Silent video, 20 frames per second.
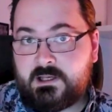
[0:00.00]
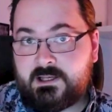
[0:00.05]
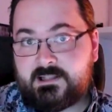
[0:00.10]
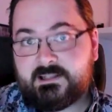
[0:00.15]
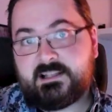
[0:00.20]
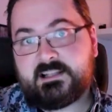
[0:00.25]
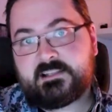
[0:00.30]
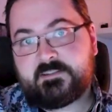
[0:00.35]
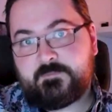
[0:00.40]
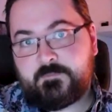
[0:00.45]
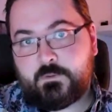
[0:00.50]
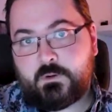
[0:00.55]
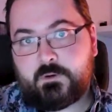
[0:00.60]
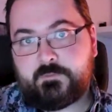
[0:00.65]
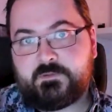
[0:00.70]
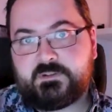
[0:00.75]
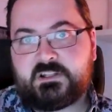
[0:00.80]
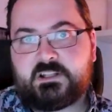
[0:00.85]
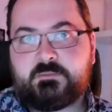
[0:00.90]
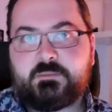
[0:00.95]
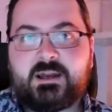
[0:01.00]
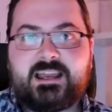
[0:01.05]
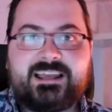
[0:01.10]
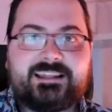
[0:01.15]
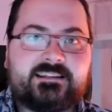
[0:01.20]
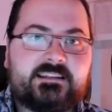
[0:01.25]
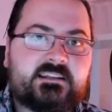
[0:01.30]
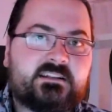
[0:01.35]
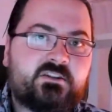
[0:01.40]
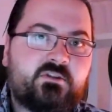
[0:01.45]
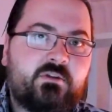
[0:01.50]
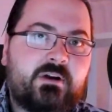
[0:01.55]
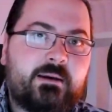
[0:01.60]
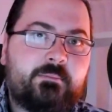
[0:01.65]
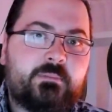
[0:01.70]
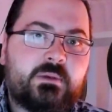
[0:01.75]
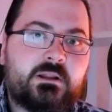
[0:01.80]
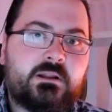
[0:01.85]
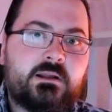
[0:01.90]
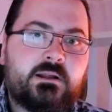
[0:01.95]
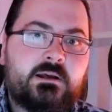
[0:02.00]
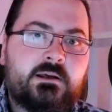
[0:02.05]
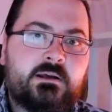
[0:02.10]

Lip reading: that's forfeited by ending the grapple.